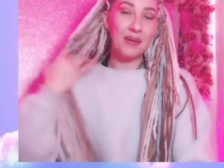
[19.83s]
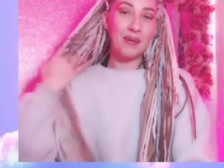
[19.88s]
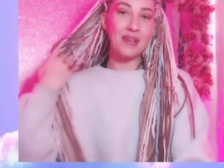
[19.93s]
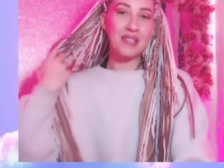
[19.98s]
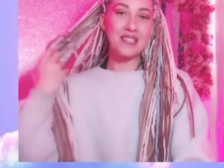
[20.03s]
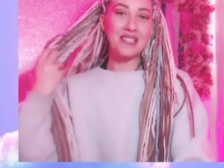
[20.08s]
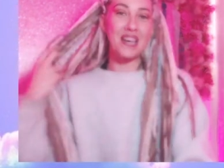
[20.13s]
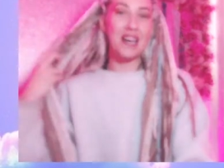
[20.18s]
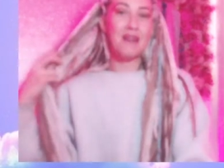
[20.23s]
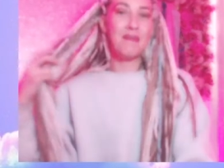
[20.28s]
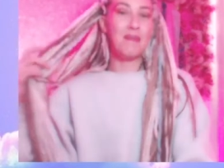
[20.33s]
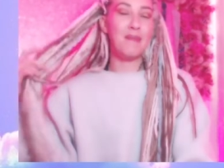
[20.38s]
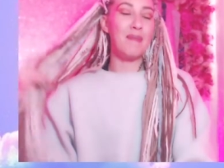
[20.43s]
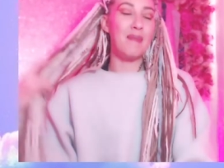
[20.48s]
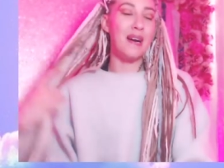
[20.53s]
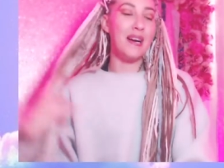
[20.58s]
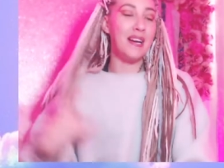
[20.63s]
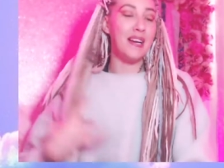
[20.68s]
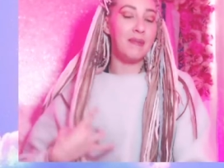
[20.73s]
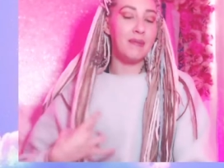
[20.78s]
What's up?
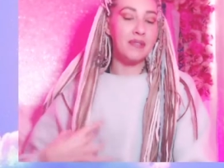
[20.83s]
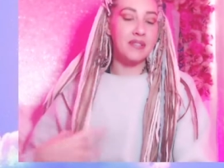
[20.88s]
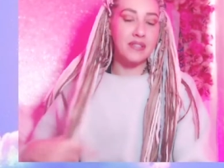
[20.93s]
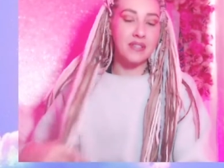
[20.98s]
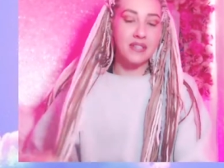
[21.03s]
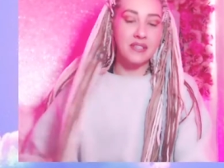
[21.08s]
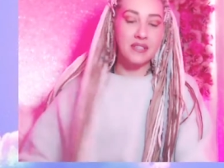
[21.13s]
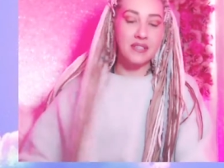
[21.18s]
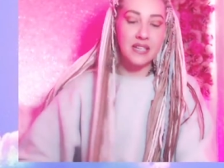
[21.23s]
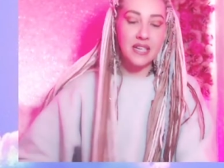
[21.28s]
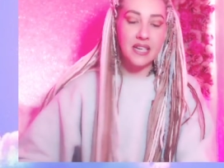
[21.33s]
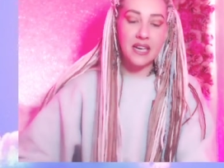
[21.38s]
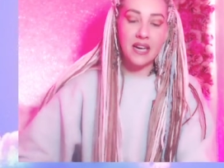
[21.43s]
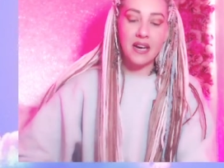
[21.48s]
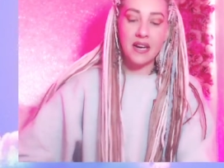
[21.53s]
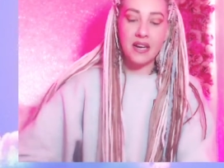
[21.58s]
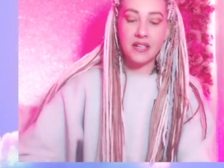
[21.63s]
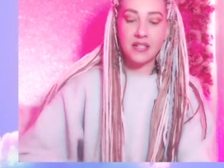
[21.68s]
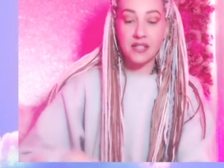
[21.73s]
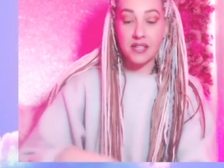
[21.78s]
My name is Lindsay.
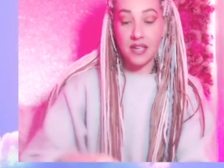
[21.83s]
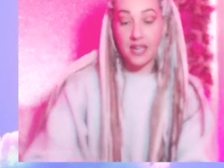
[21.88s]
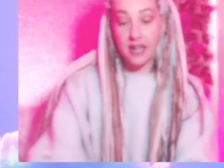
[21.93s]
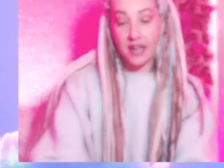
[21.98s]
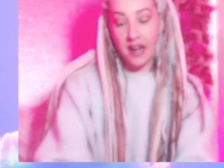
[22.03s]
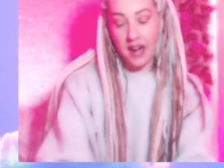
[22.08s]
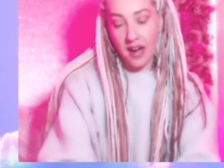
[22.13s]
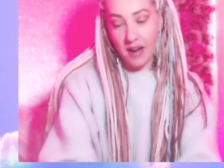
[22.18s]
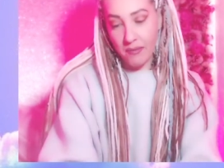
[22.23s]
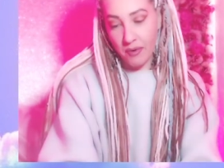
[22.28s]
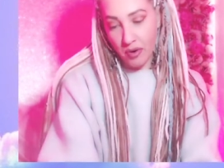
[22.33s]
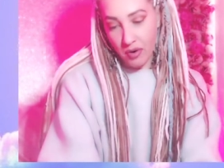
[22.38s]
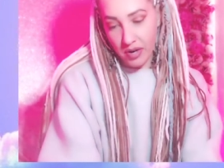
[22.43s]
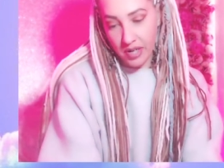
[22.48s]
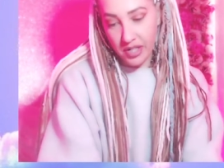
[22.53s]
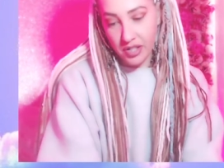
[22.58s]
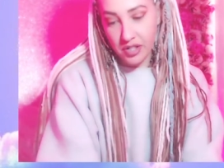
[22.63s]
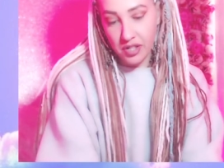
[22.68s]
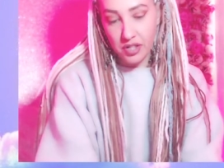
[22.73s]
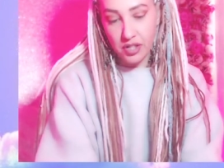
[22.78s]
Uh, today I'm
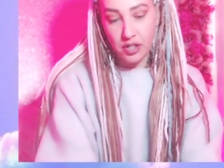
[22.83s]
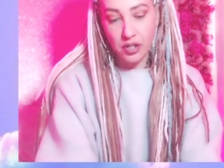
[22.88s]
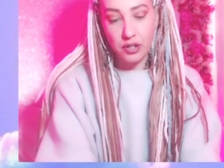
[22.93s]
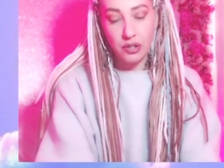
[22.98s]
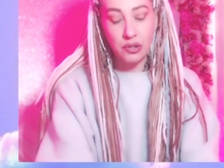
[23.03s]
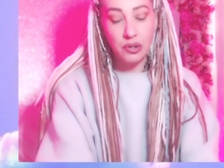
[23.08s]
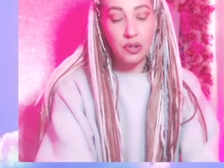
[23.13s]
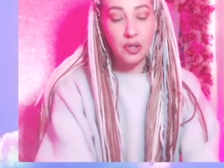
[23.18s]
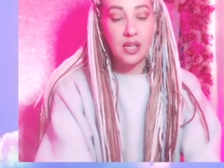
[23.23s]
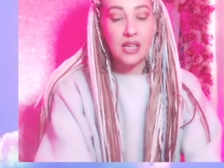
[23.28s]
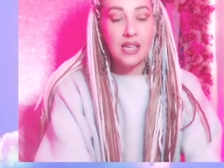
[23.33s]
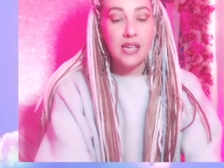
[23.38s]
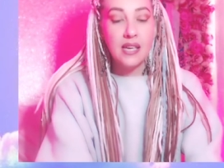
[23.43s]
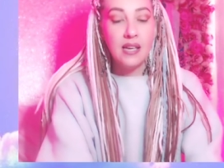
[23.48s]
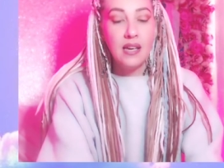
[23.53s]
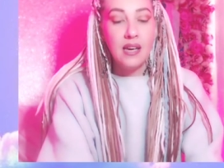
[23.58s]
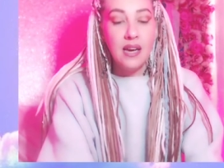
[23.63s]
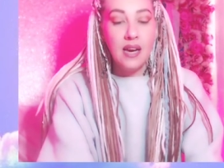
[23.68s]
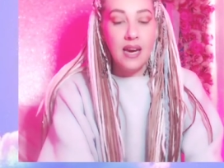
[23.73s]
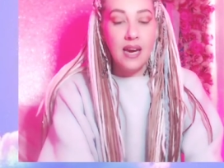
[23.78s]
going to do
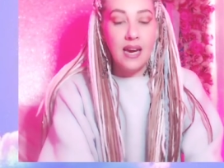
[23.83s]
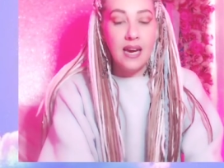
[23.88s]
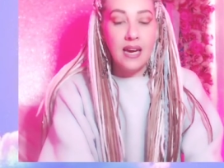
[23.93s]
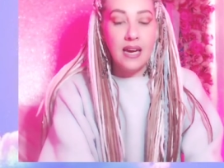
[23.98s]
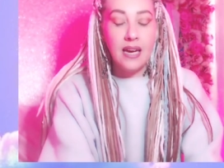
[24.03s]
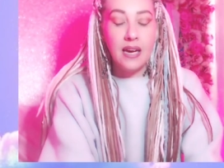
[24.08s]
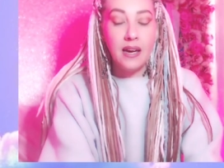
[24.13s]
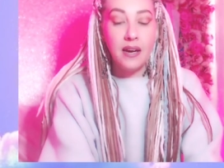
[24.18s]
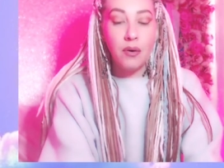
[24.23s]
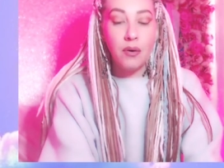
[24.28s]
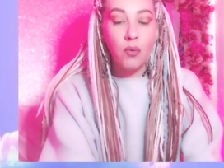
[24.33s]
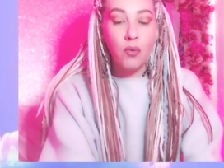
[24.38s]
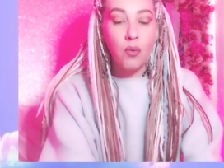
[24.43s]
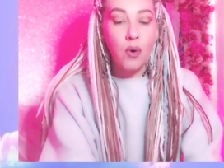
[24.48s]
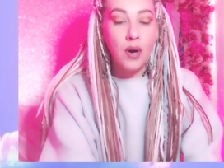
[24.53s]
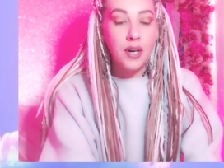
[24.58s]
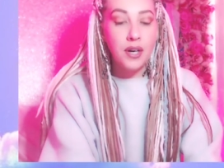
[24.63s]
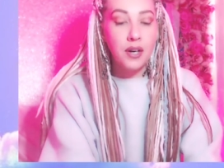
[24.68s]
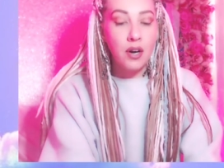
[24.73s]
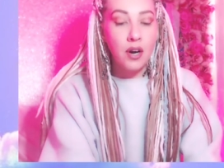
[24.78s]
a
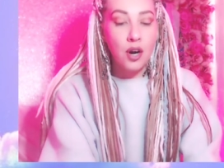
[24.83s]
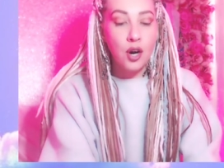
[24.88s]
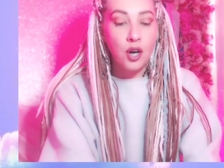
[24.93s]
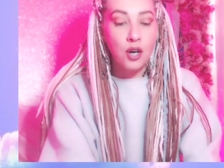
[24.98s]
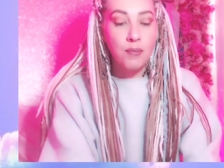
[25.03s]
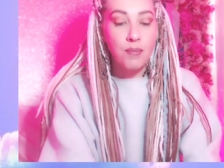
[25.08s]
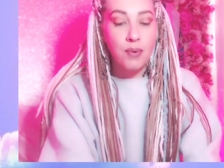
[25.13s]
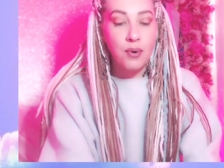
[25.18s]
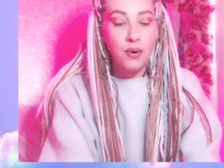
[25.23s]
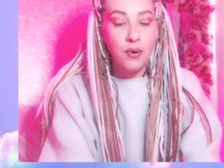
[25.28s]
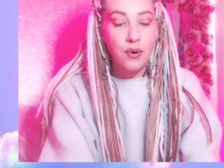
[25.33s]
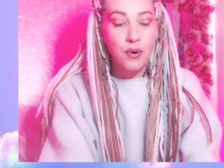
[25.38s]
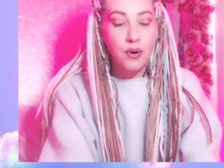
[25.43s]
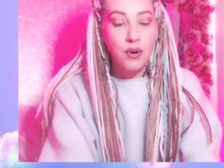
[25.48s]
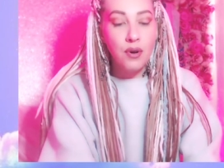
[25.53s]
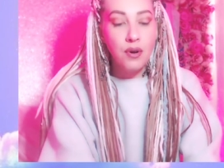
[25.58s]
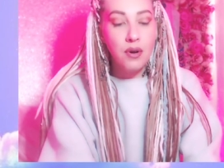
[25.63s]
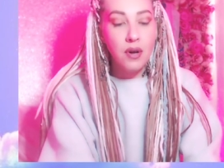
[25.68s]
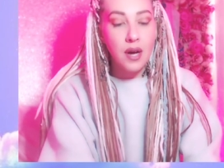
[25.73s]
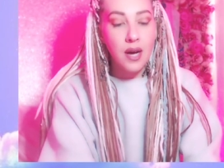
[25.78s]
one card
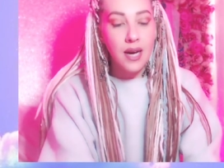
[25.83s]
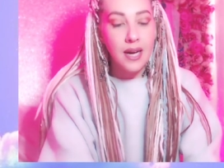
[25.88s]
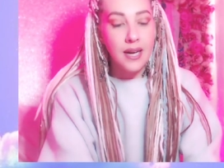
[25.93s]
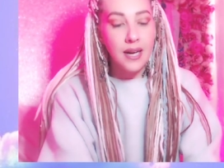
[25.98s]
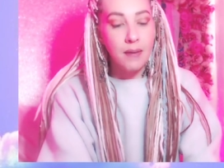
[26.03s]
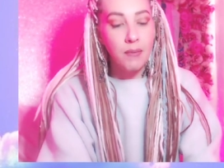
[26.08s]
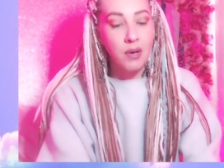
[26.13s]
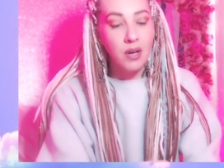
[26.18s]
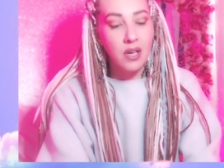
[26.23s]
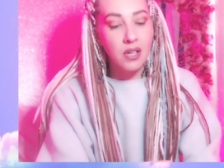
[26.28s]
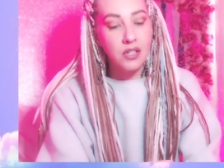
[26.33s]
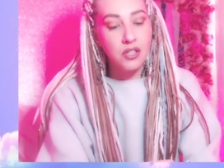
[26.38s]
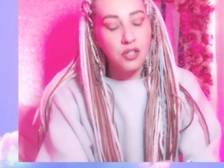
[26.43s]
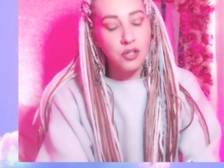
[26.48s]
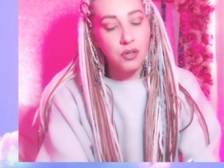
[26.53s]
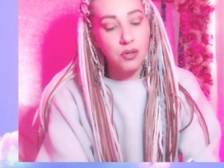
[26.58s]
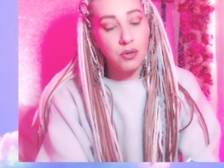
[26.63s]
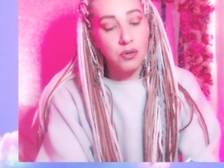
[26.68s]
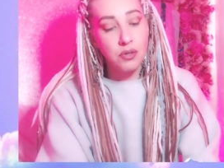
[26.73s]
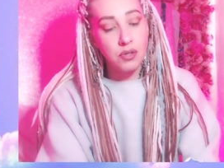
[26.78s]
pull and I'm going to
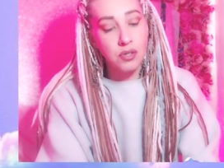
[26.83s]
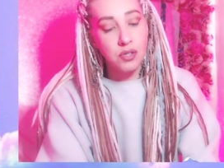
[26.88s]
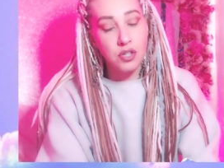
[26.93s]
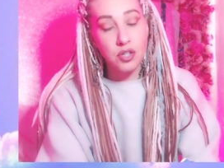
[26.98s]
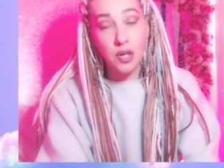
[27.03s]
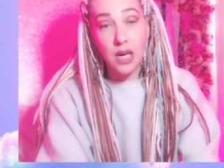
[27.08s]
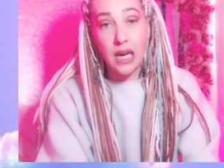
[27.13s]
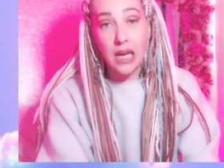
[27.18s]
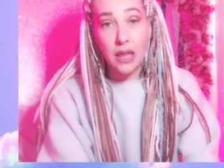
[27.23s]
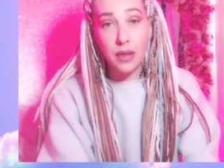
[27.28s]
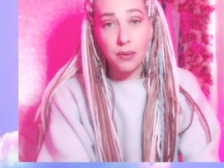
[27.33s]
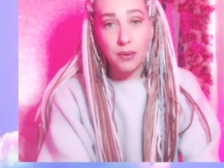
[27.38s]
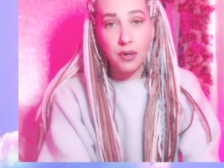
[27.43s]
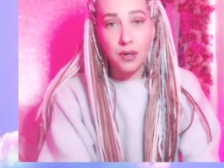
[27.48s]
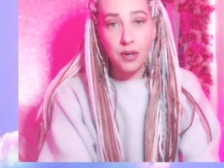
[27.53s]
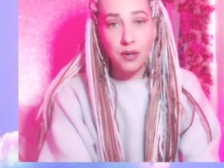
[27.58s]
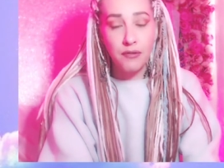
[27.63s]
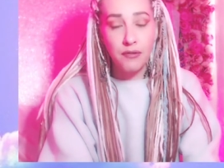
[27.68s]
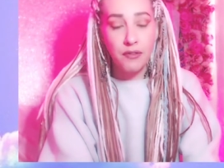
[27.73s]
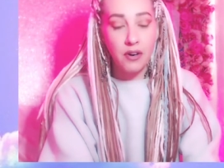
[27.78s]
do straight
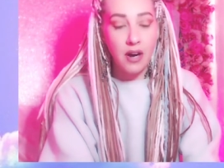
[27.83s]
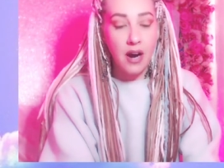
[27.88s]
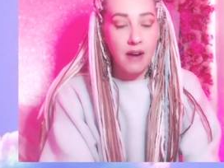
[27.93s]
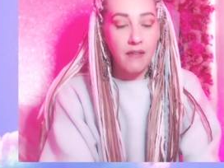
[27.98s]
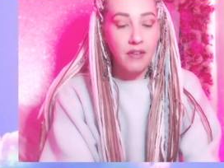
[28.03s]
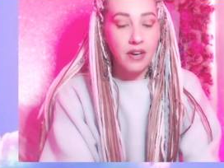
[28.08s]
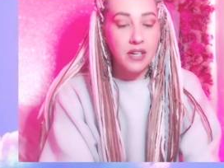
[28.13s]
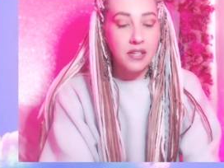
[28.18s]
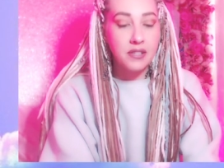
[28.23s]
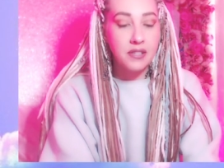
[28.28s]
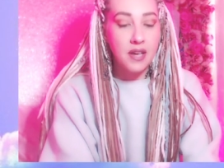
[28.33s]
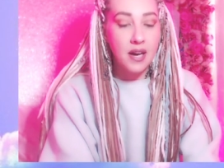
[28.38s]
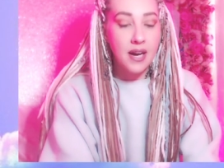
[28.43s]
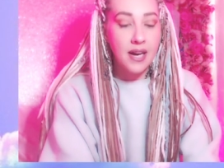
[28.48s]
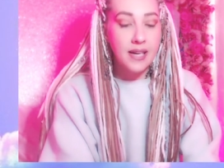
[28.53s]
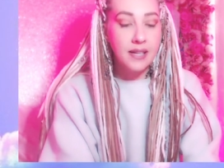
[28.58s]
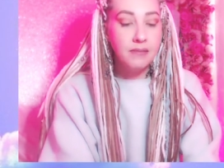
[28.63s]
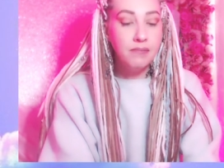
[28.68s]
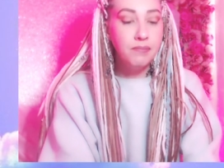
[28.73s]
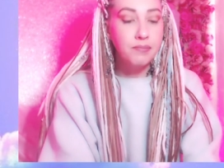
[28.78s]
through for every sign.